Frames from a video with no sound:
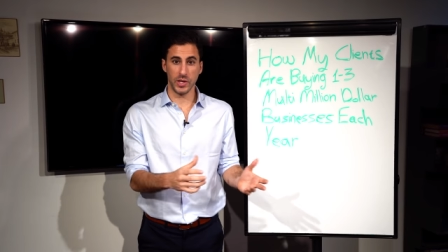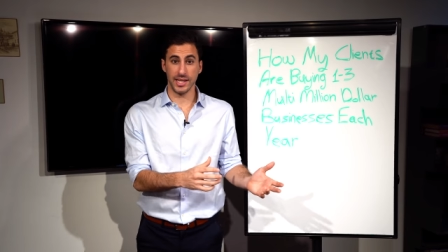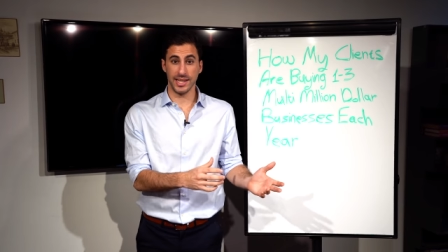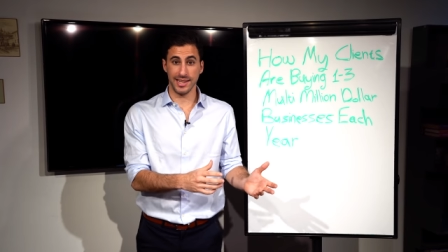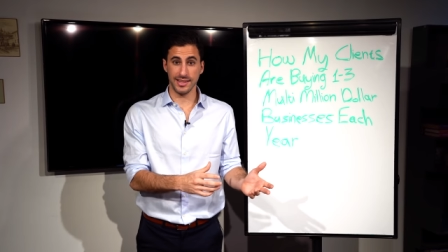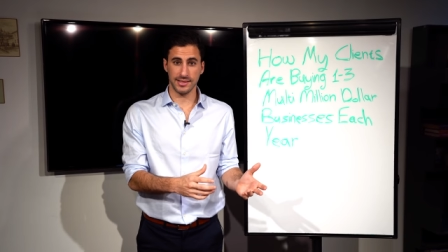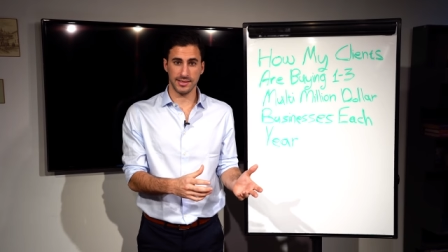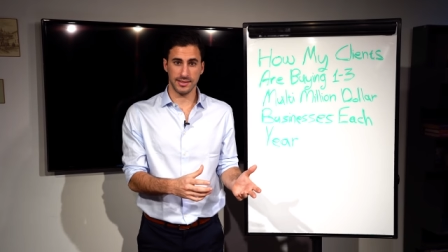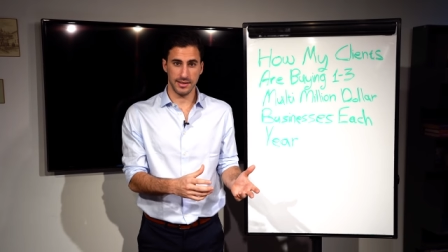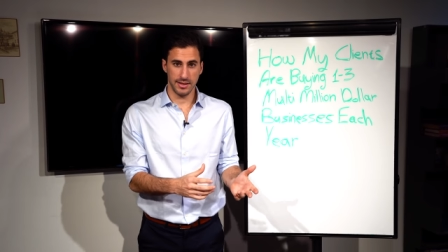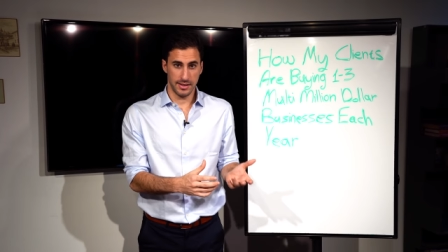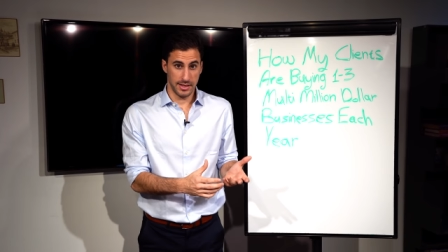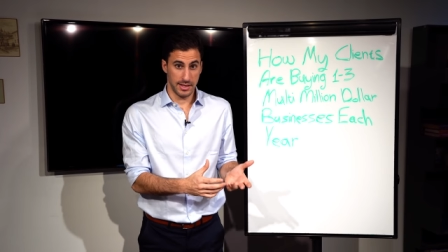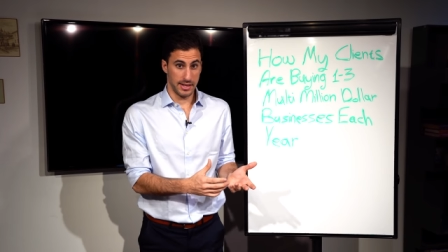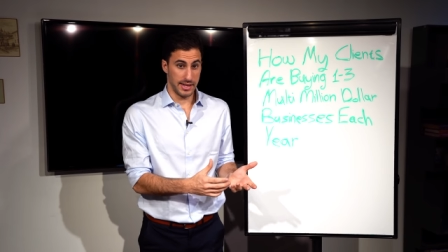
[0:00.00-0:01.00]
to in this,
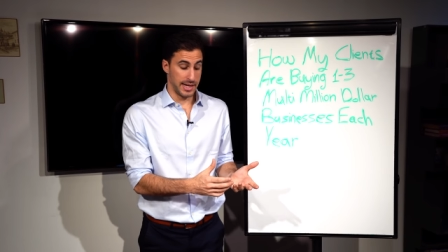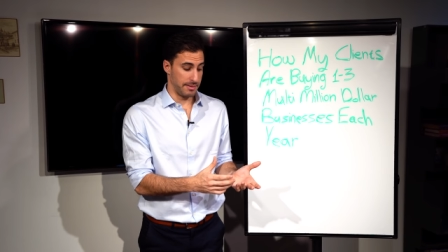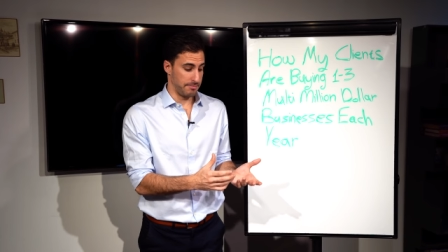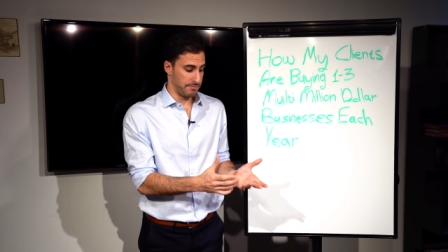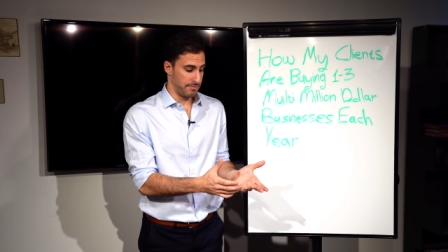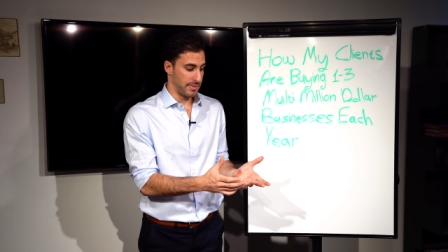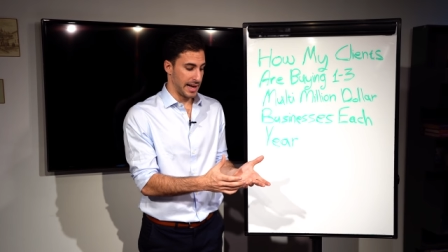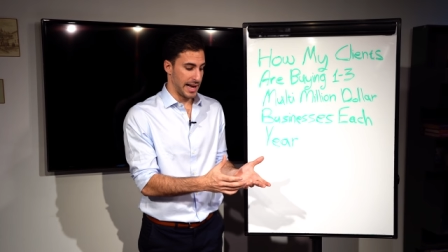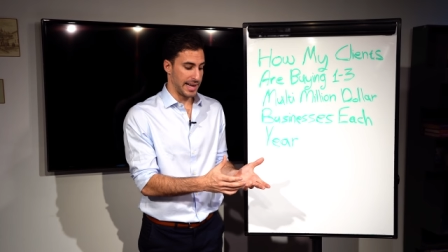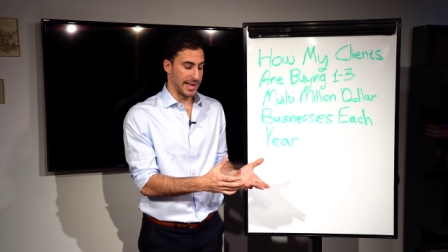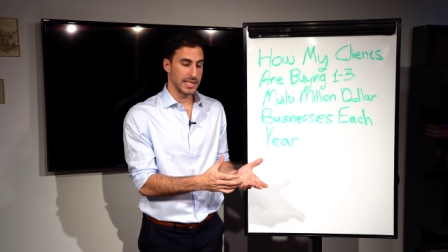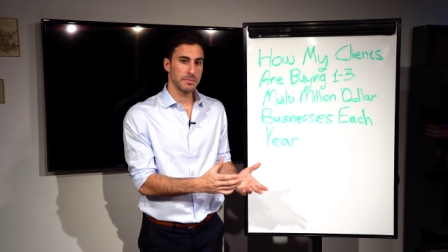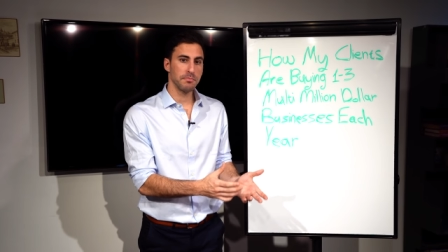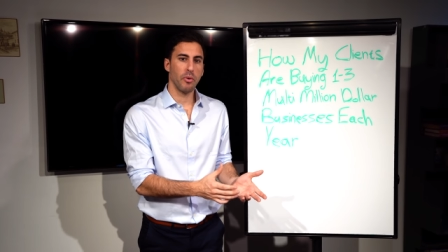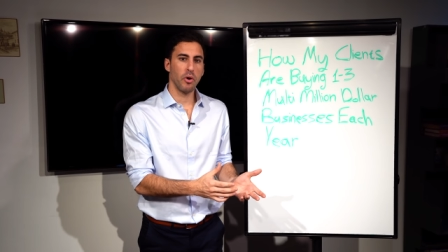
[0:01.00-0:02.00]
um, I
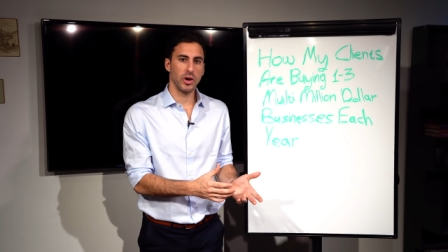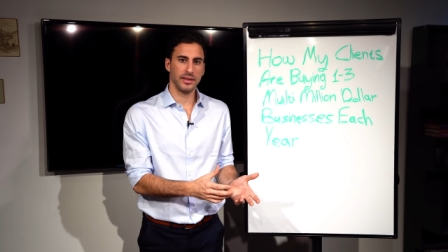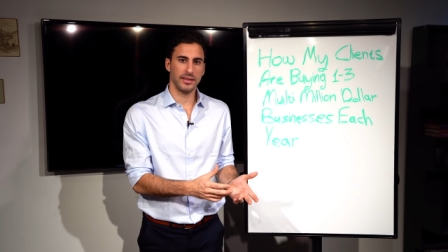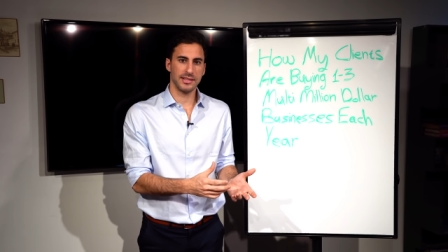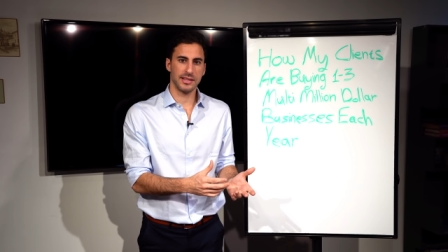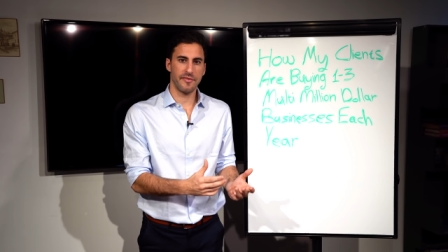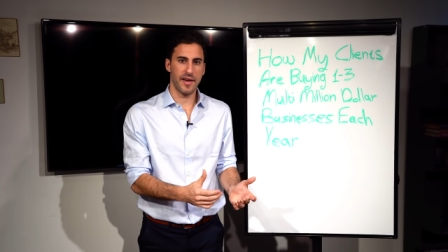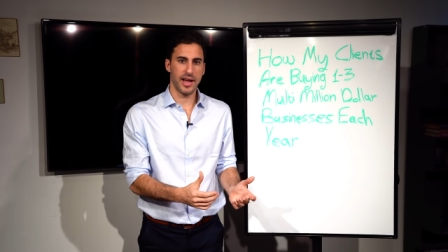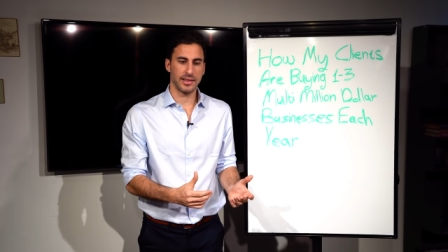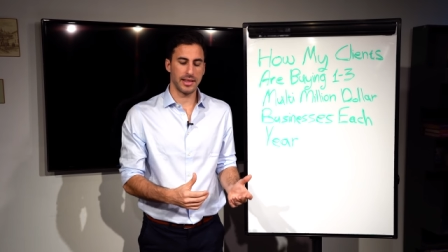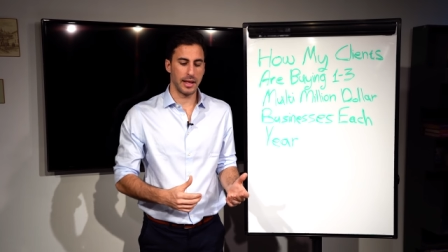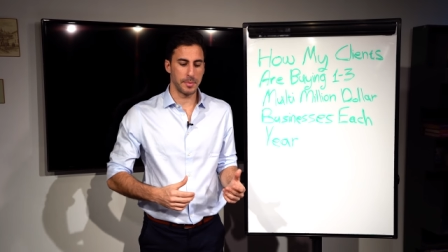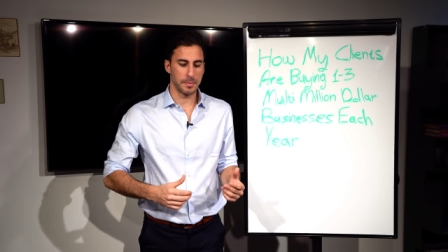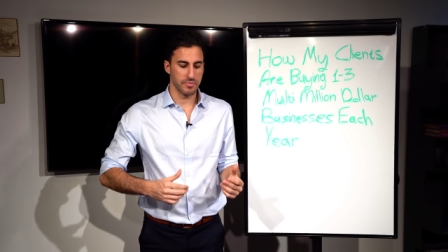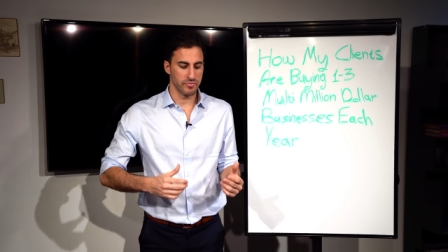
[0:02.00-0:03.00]
guess, point is the fact
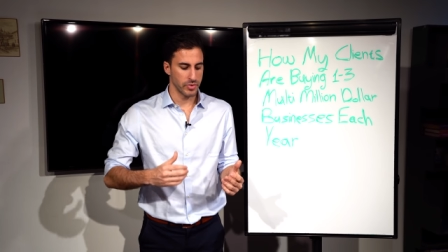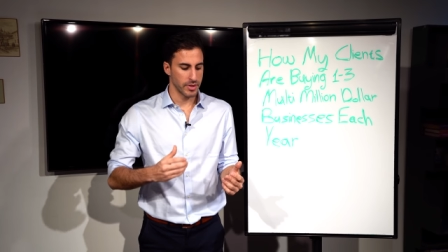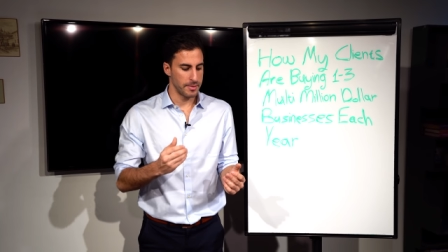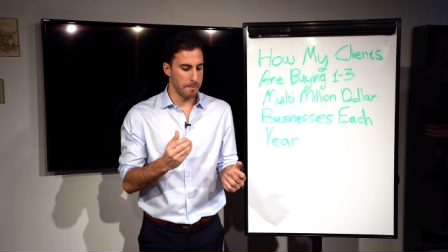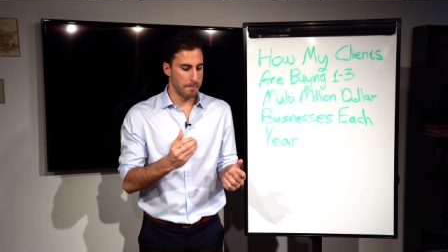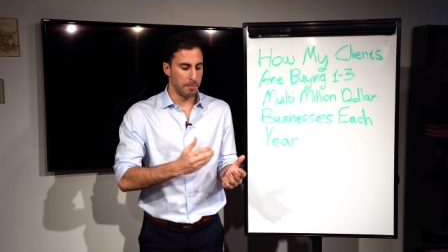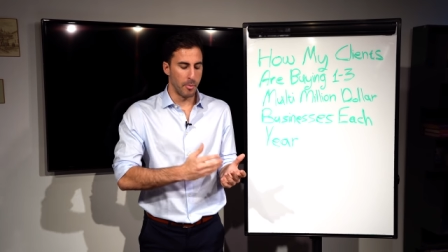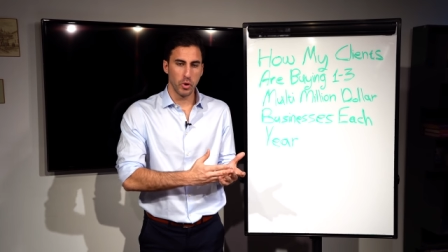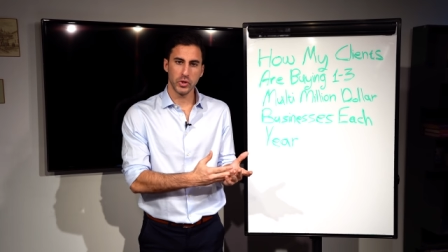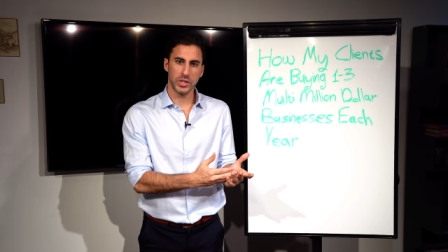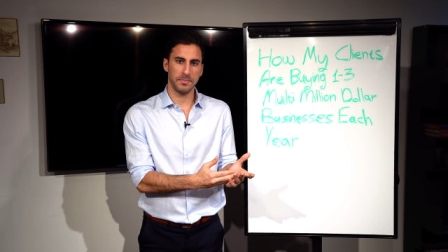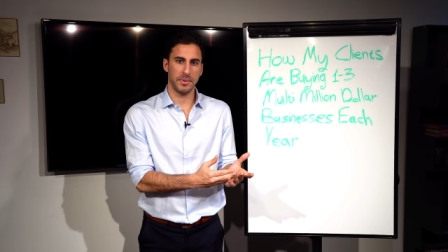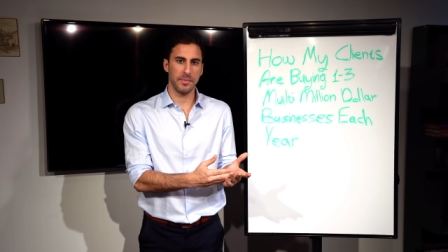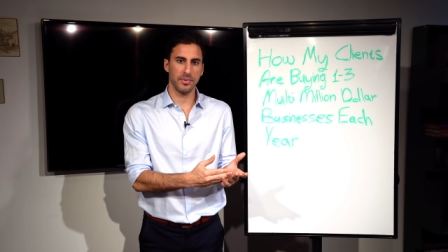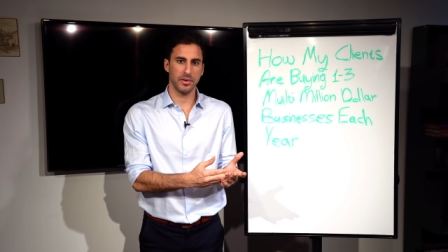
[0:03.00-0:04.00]
that
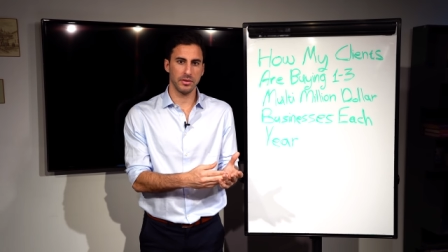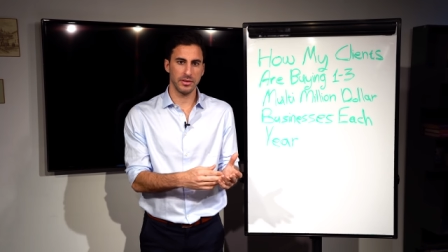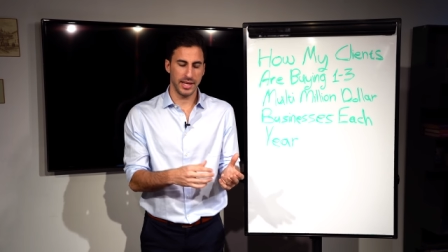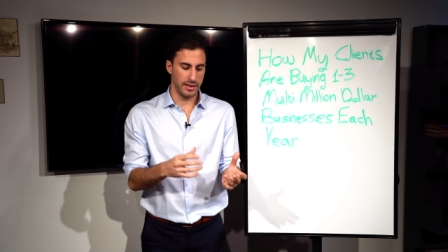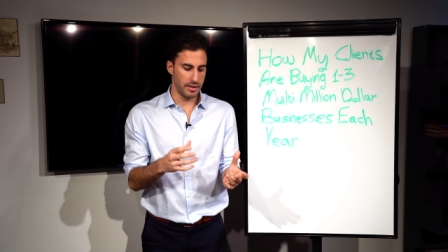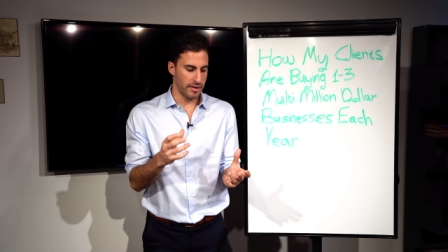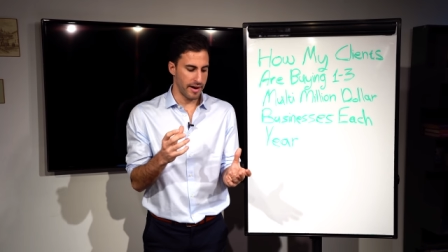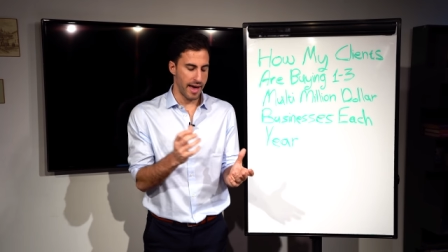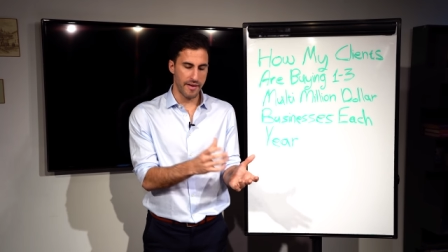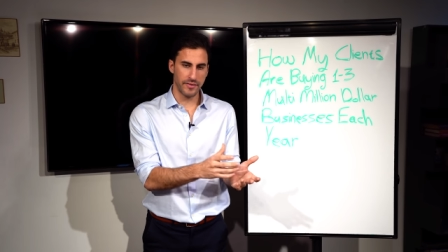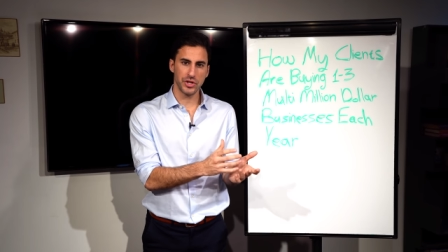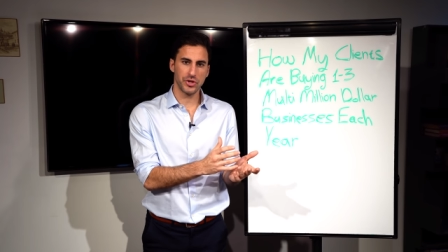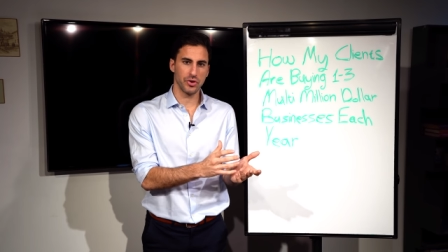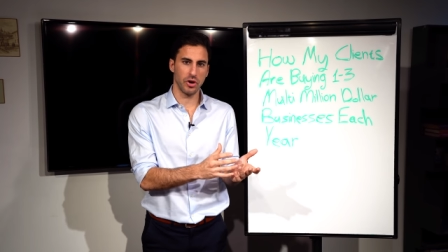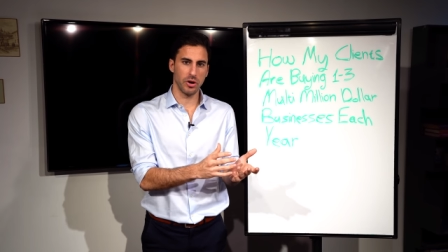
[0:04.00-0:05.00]
most people either have
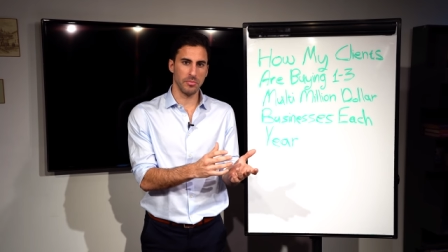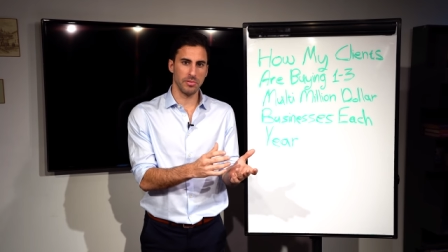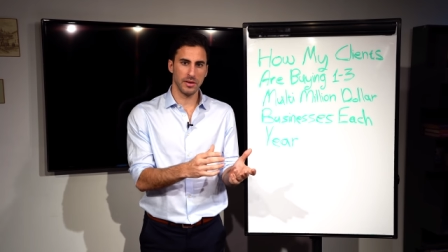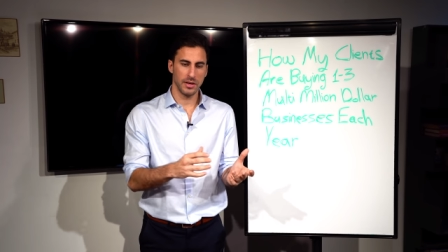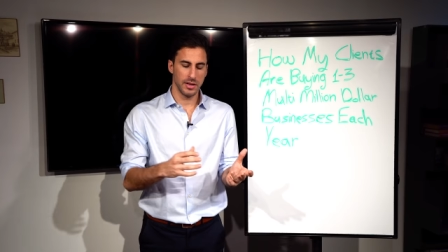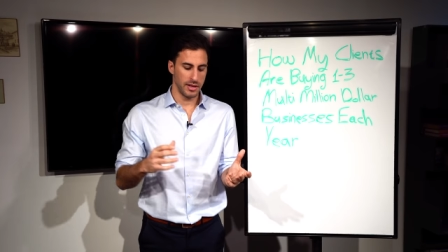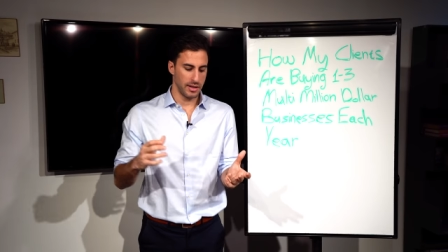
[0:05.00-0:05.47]
a job,